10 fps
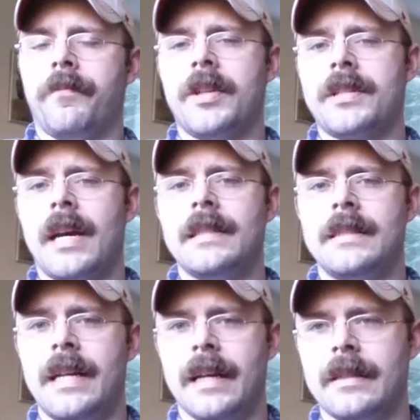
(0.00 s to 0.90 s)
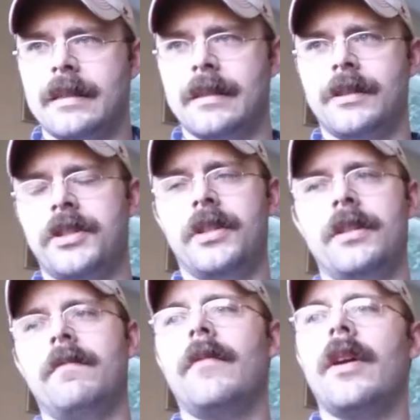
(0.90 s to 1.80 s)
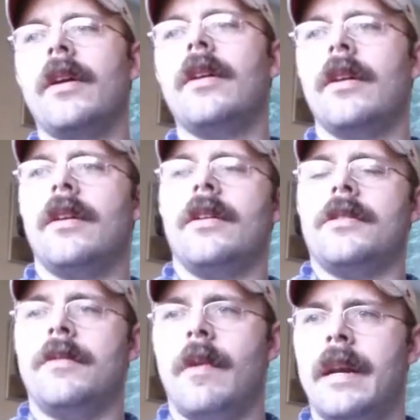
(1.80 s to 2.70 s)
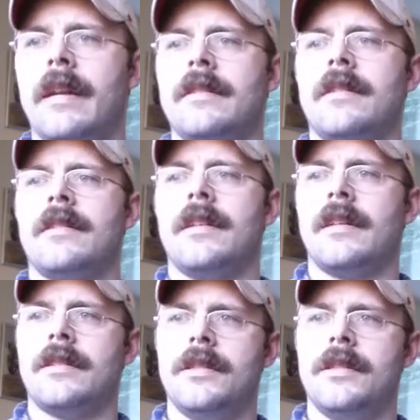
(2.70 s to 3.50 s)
This got a 6. She rated it as a 6.